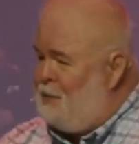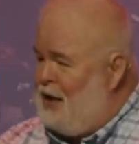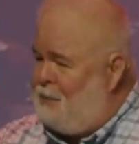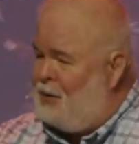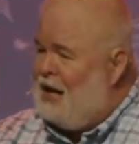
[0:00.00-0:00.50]

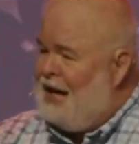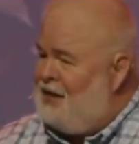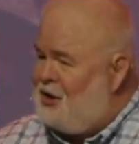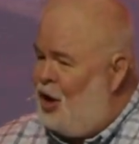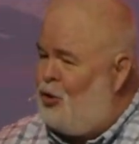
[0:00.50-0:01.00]
people,
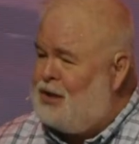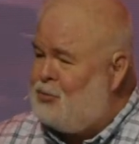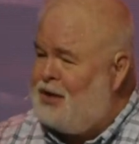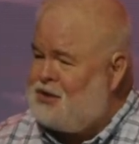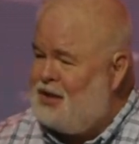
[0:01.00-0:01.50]
and the only
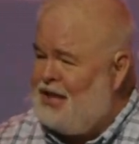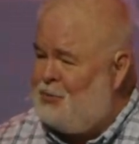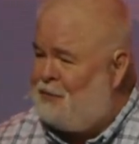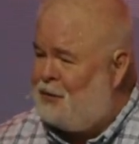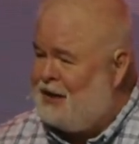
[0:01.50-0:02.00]
reason he
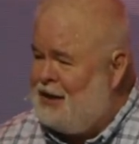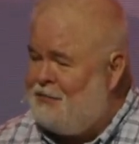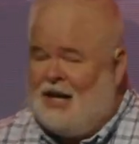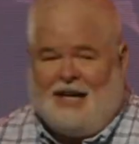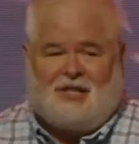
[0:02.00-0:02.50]
would forgive
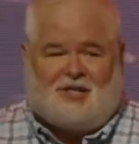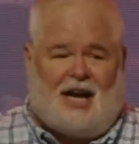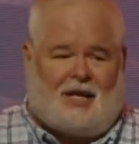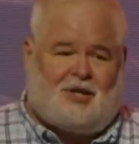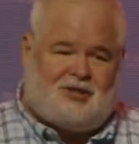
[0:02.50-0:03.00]
is
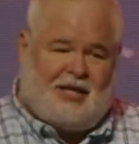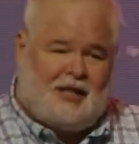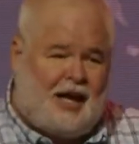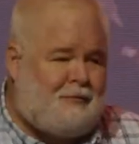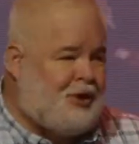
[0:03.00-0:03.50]
not because he
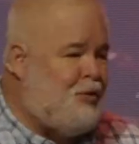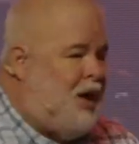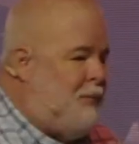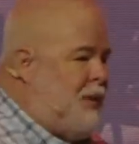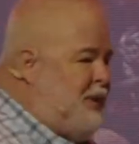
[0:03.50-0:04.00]
loved you,
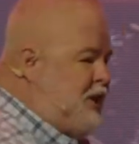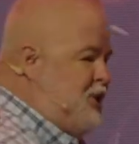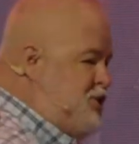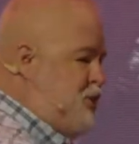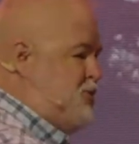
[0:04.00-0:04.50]
but
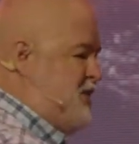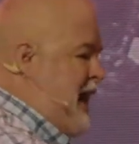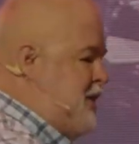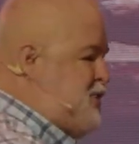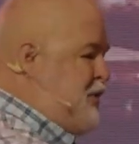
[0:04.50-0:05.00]
because you
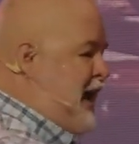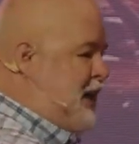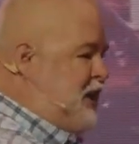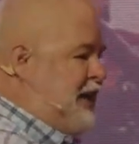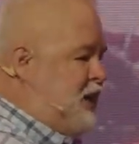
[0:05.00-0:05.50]
satisfied
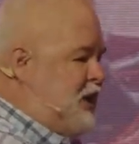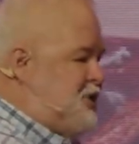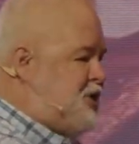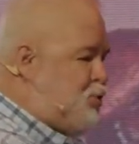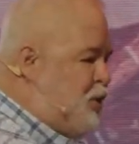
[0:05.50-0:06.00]
a
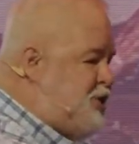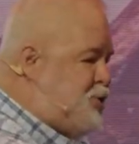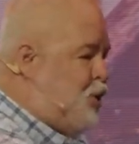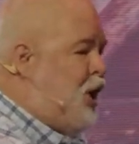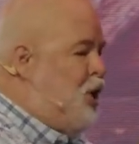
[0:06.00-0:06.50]
legalistic
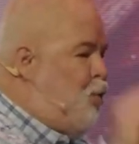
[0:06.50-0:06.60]
ritual.